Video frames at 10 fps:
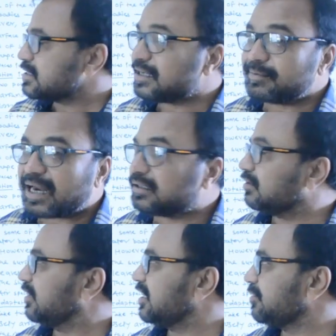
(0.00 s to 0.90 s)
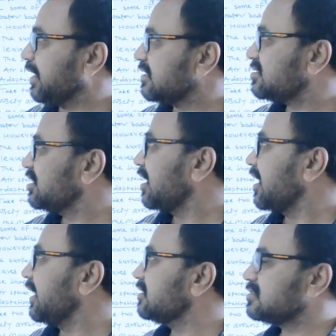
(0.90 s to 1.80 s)
some are the vertebrates,
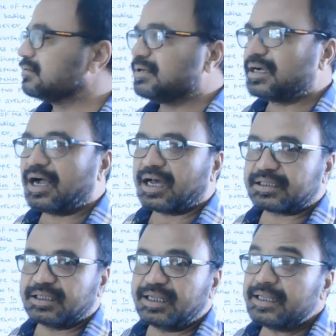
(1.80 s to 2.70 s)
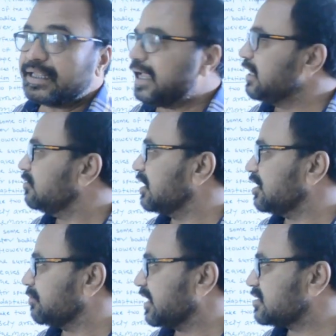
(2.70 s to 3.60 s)
and some are the
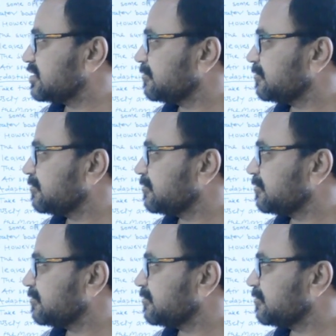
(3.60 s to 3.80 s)
invertebrates.